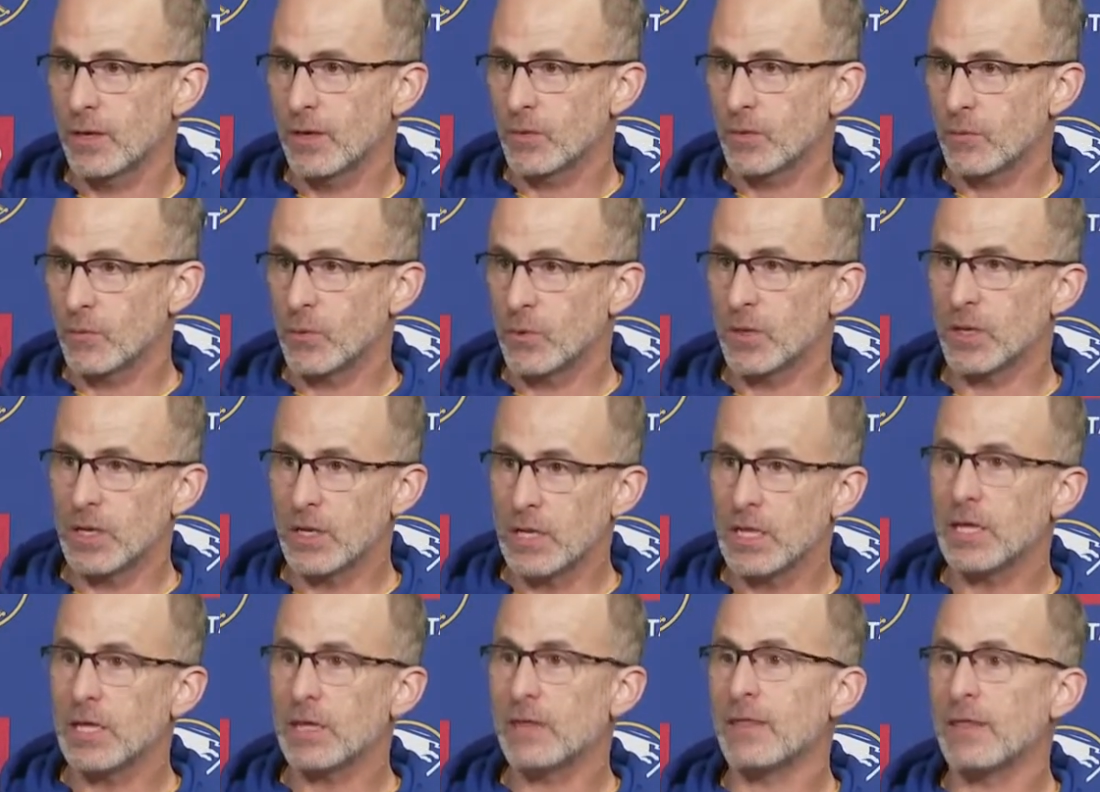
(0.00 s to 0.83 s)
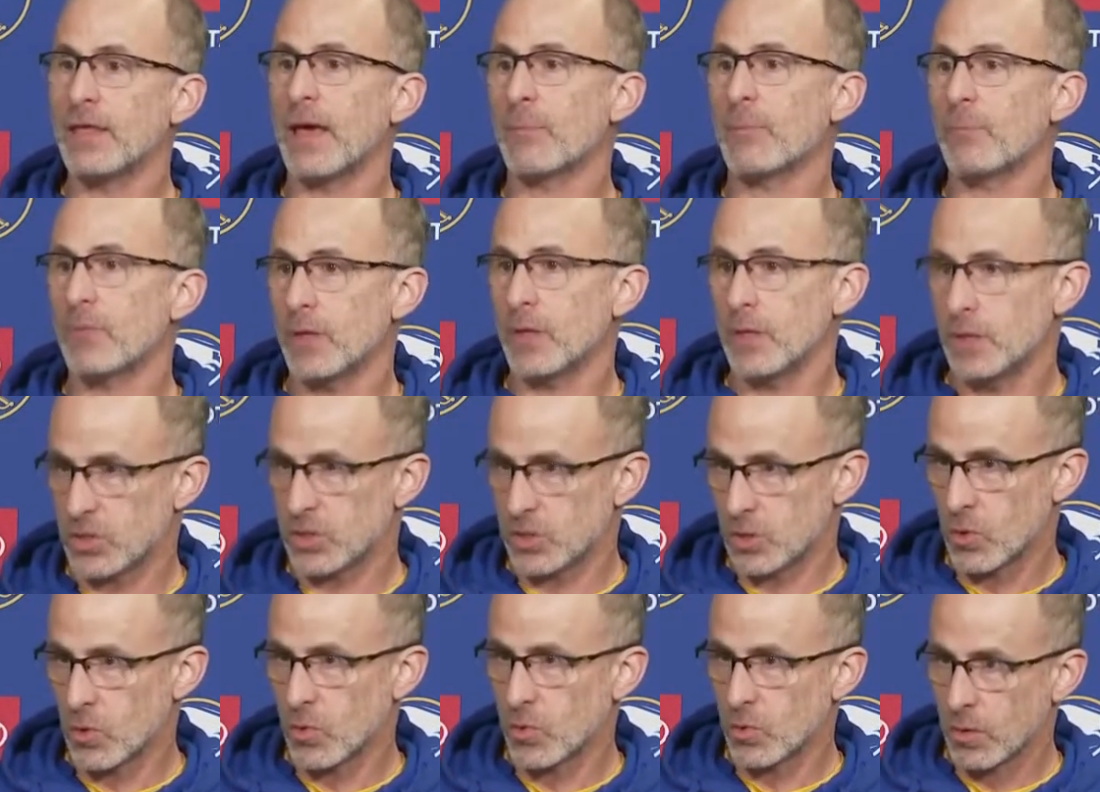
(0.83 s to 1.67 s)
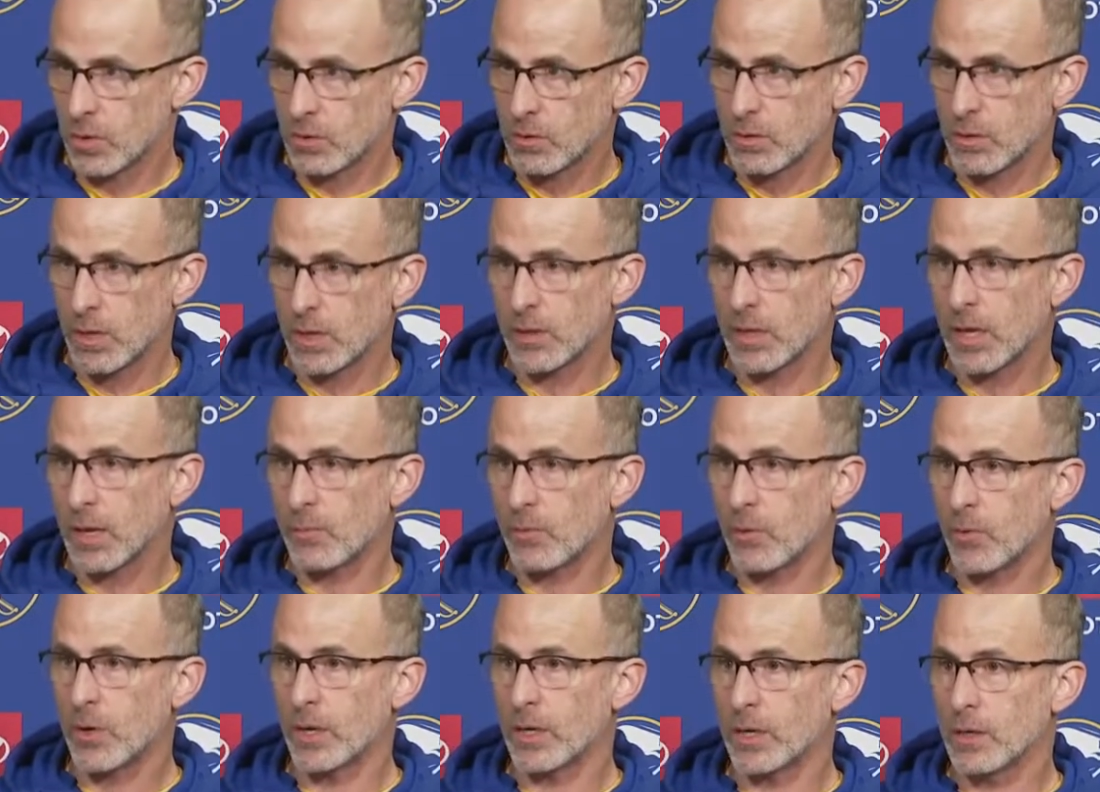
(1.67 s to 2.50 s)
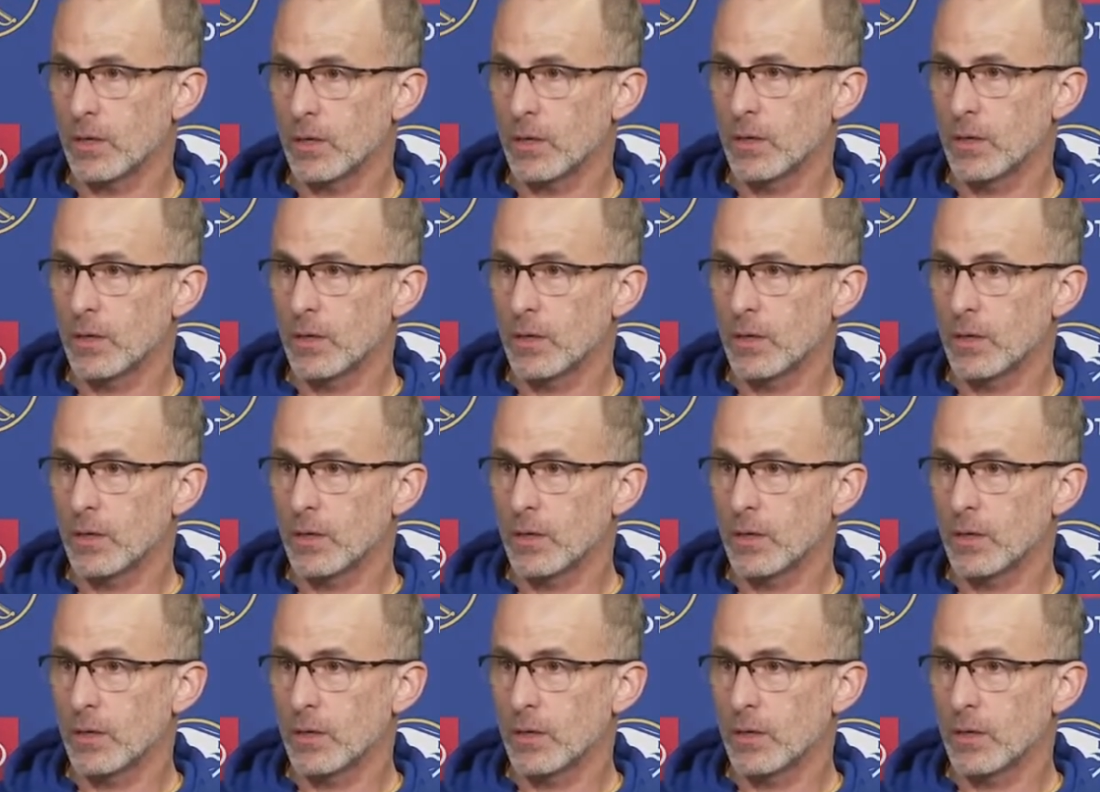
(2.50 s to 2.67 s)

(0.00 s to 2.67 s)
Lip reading: We needed depth in the zone at that point.